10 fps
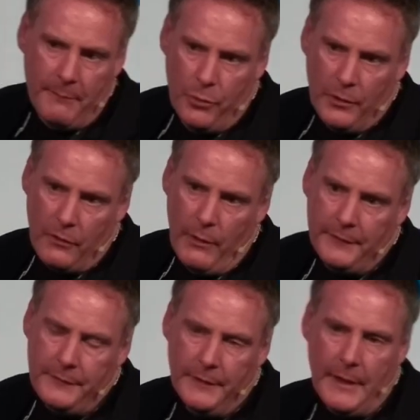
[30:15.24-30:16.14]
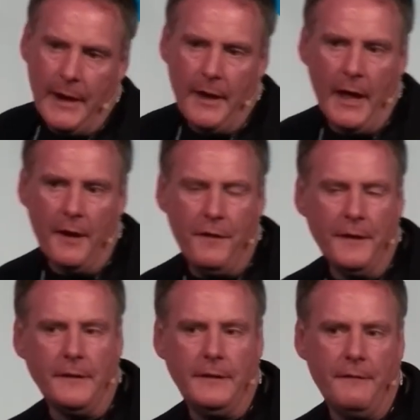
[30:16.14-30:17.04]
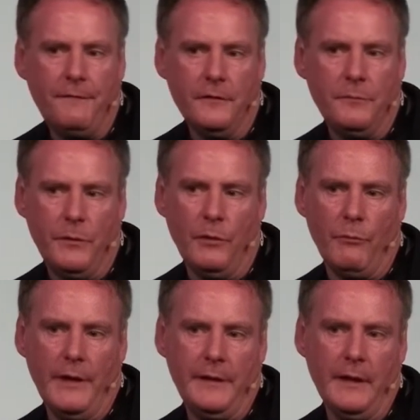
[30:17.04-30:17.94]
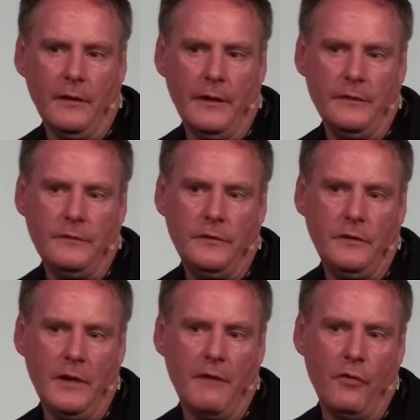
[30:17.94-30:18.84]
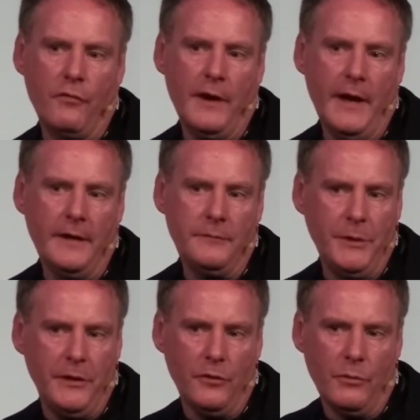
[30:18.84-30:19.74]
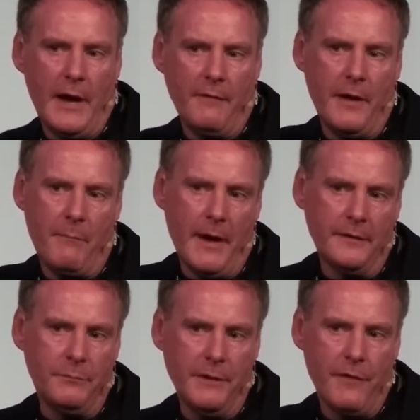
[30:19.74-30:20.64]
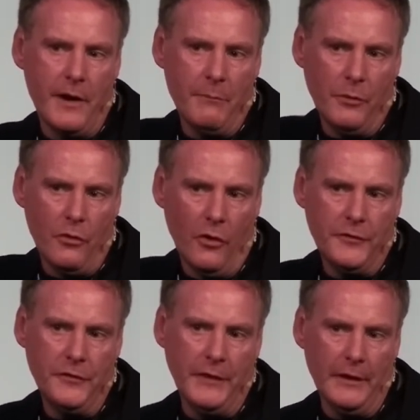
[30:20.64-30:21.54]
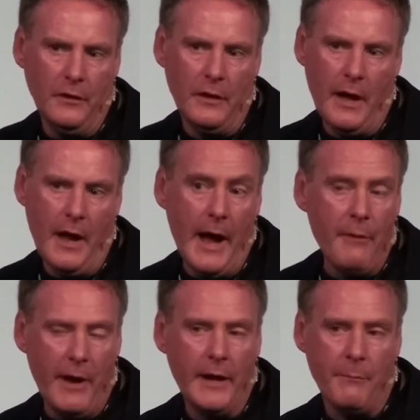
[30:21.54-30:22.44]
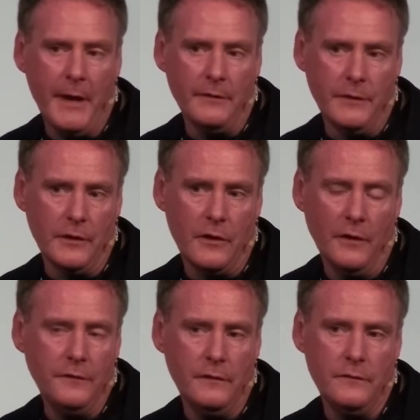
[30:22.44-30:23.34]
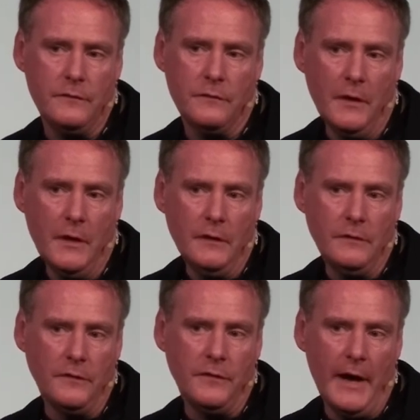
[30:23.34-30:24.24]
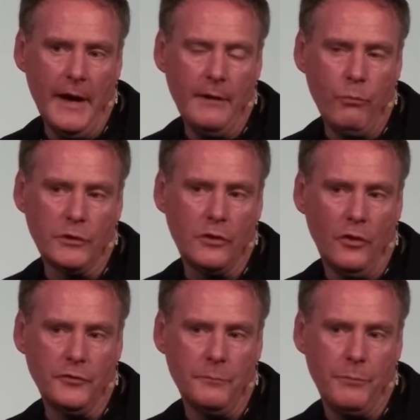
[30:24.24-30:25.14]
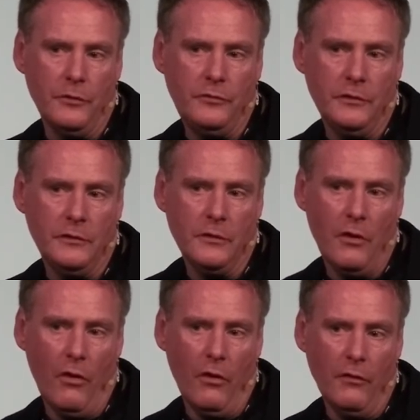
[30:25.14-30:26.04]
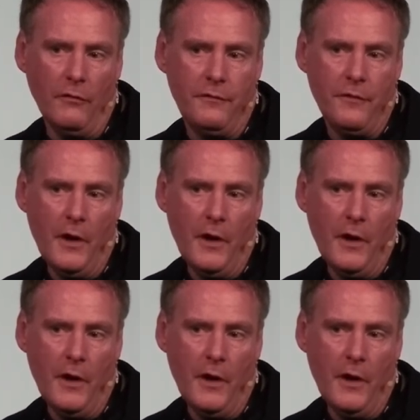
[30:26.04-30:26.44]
important question. And I think the difference between retail is you have overheads, but you don't have that massively variable cost of sale. I recommend that accountants decide what contribution of